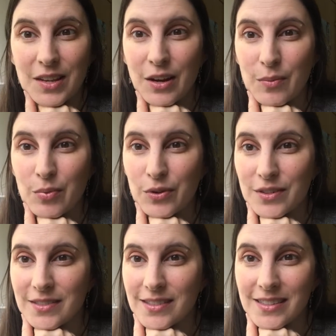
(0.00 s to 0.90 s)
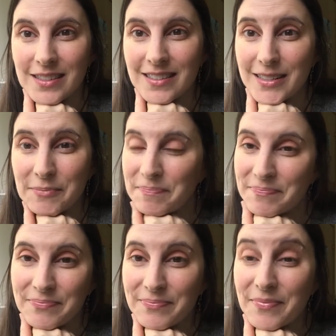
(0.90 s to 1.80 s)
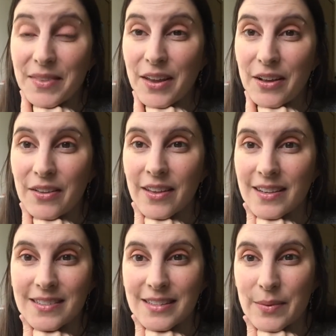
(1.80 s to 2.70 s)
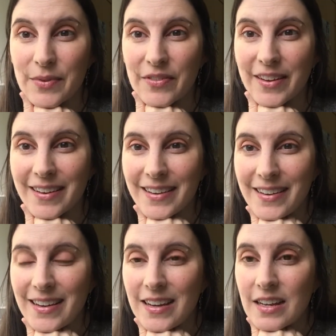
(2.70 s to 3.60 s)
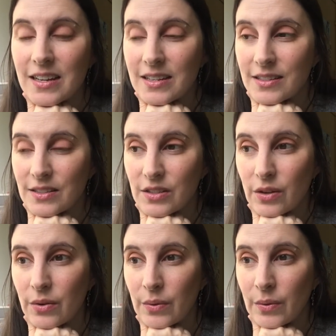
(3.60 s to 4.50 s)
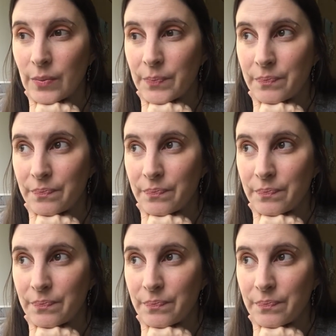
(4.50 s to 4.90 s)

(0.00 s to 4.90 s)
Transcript: airports and all that type of thing. So